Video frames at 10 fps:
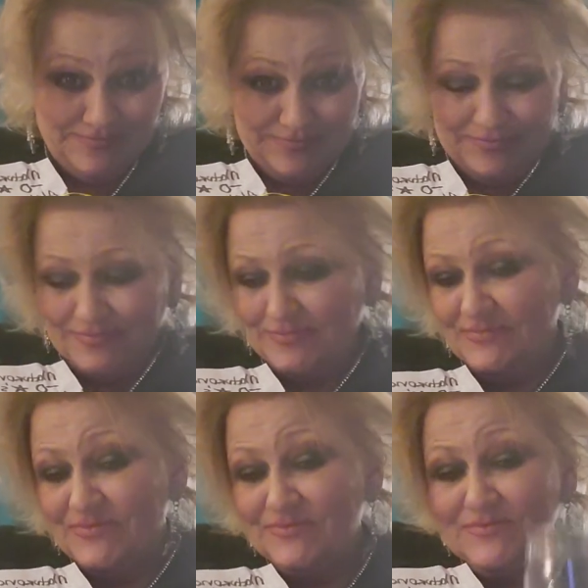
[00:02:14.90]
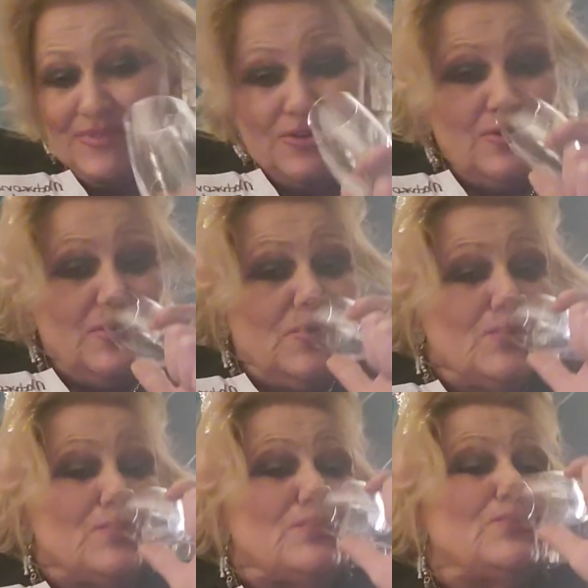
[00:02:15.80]

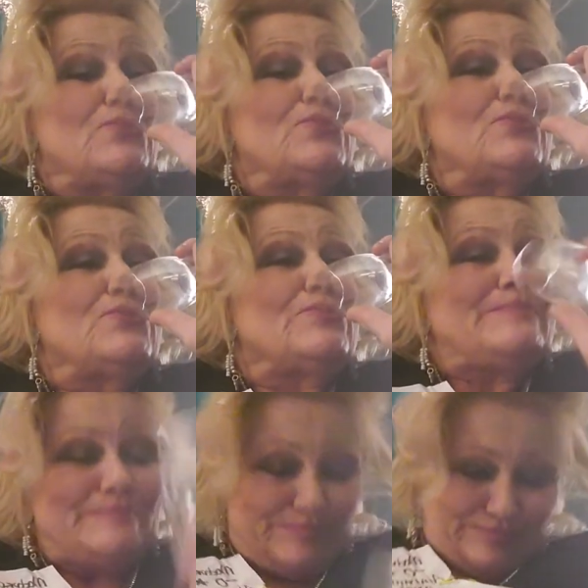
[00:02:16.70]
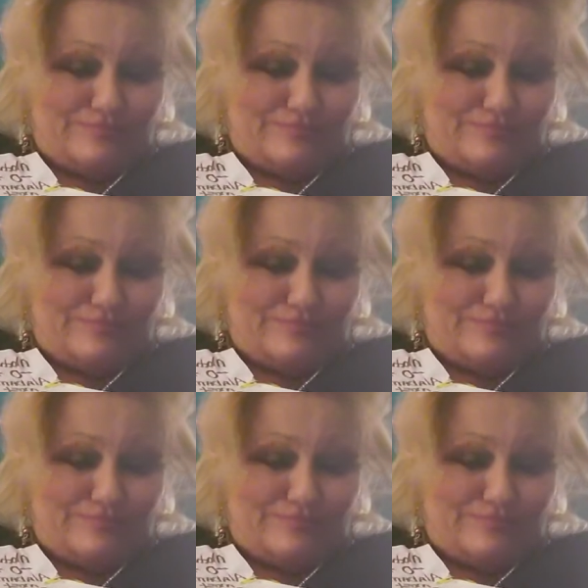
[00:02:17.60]
(no one is talking)